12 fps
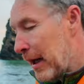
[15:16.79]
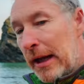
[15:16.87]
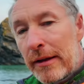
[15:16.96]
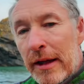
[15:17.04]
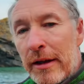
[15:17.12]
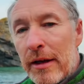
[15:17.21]

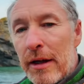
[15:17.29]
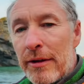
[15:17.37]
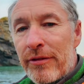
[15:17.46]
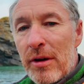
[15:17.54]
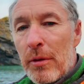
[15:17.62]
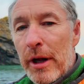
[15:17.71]
and then I'll
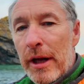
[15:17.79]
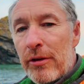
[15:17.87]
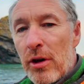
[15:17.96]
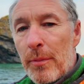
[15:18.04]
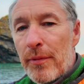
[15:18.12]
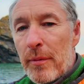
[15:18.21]
see where I end
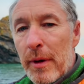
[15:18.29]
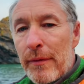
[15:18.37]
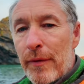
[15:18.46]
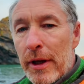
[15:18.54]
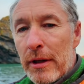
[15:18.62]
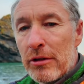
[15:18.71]
up for my
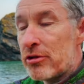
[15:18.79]
final